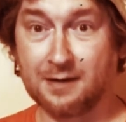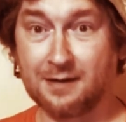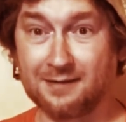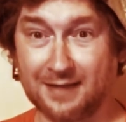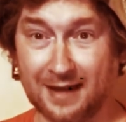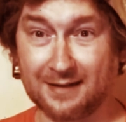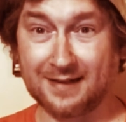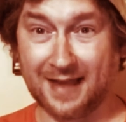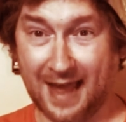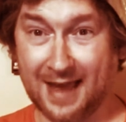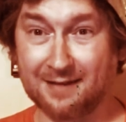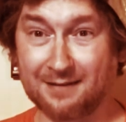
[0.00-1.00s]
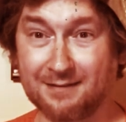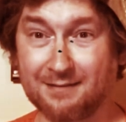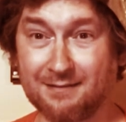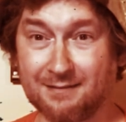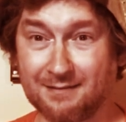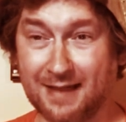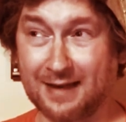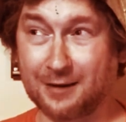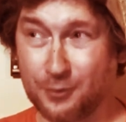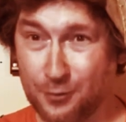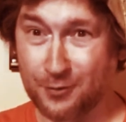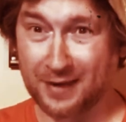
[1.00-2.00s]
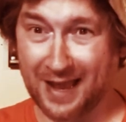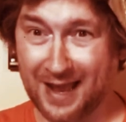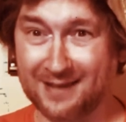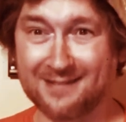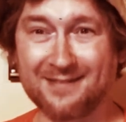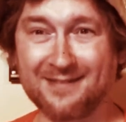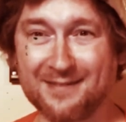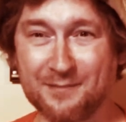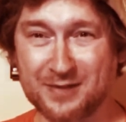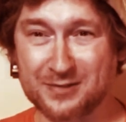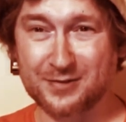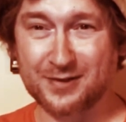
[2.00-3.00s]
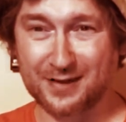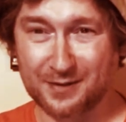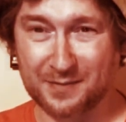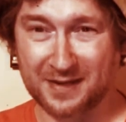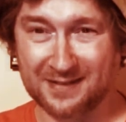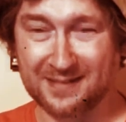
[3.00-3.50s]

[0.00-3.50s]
That cat, that cool cat, Mr. Gilman.